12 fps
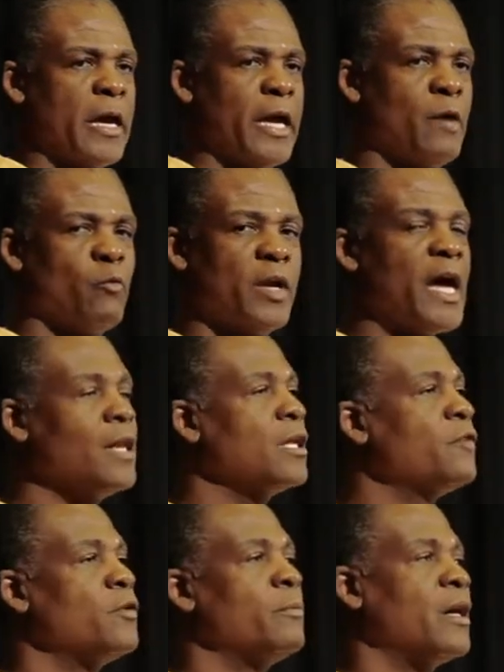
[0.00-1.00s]
And what I
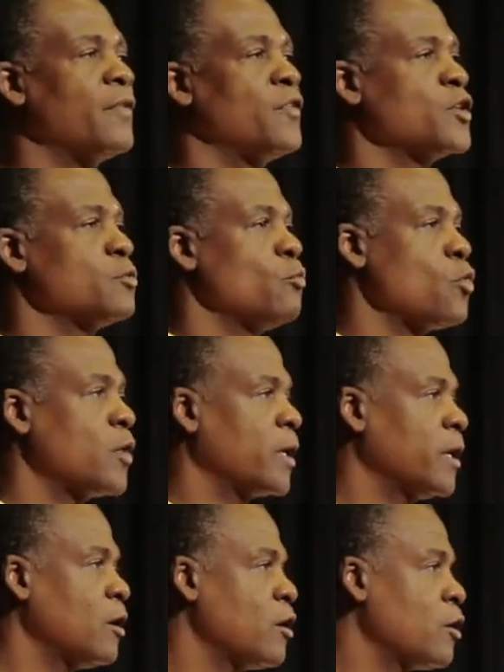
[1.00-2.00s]
love about this
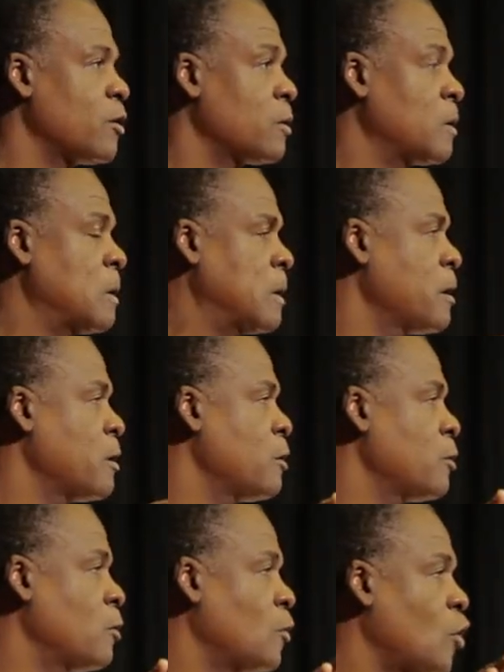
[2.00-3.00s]
morning are
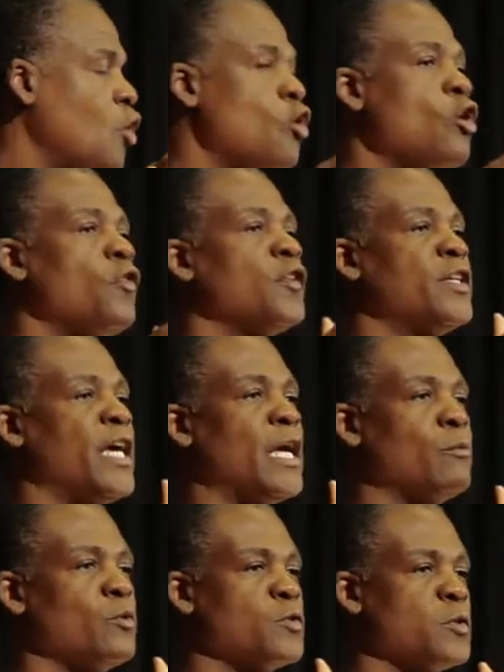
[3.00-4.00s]
all the
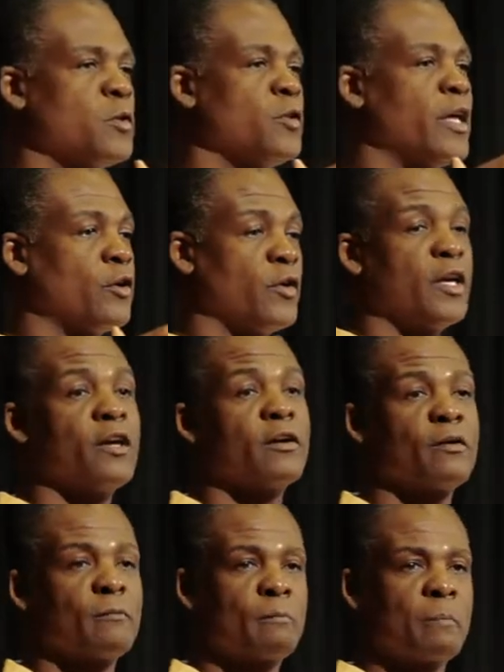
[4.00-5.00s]
tables that are
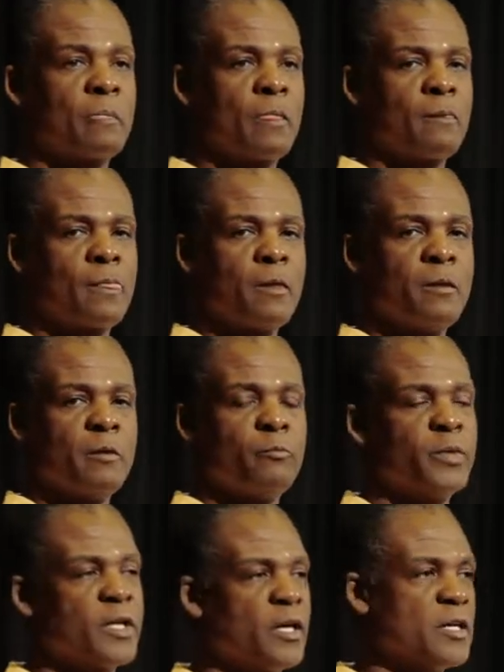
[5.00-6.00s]
here.
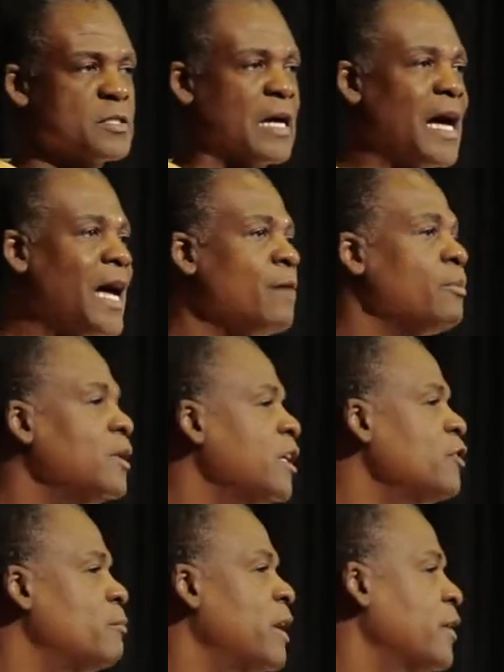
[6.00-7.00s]
Because I
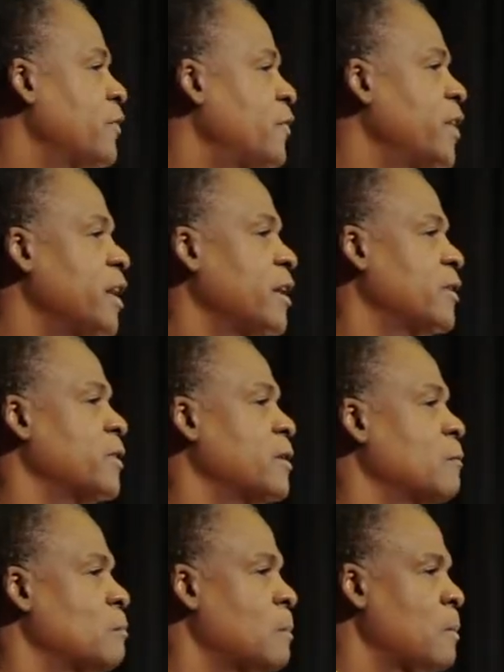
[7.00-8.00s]
believe by faith
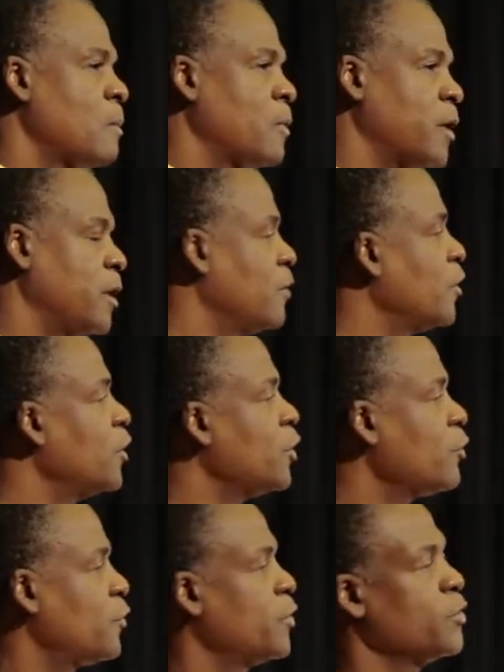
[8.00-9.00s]
that in the
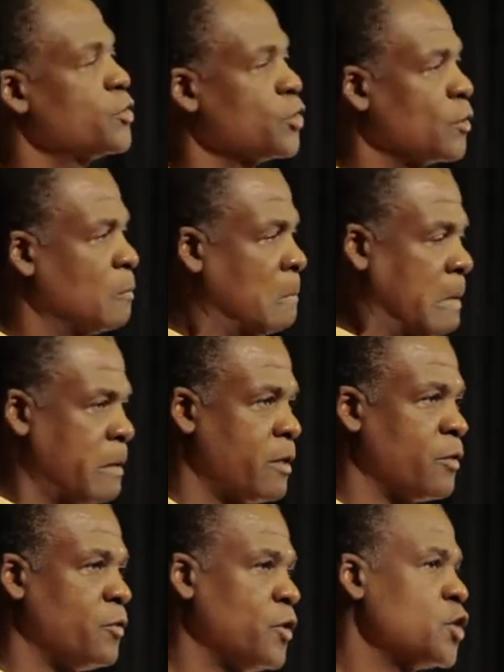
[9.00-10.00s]
near future,
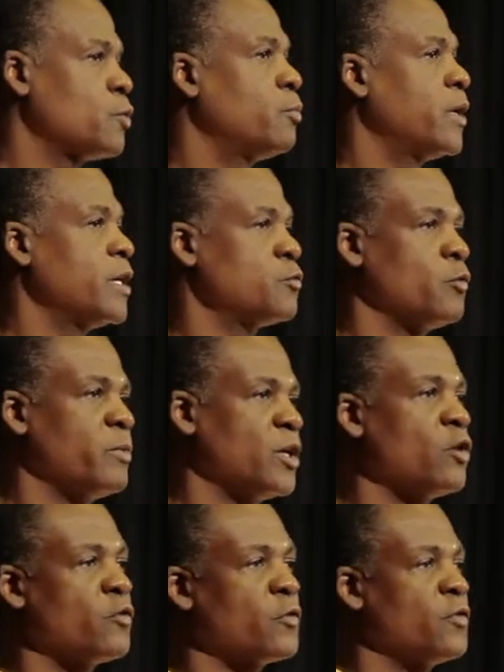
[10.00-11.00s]
this place will be
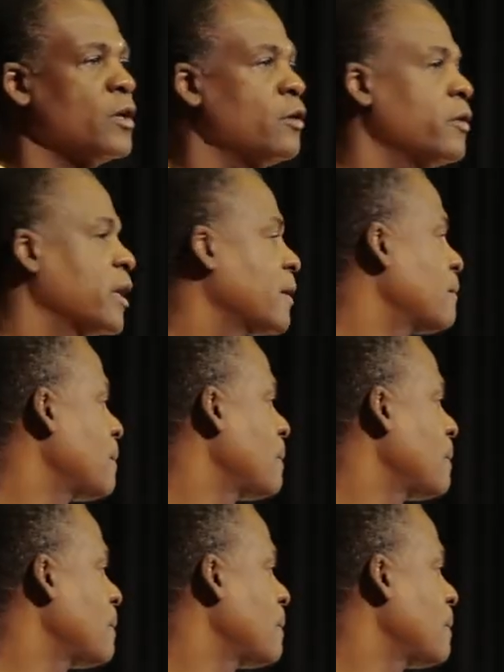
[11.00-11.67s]
overflowing.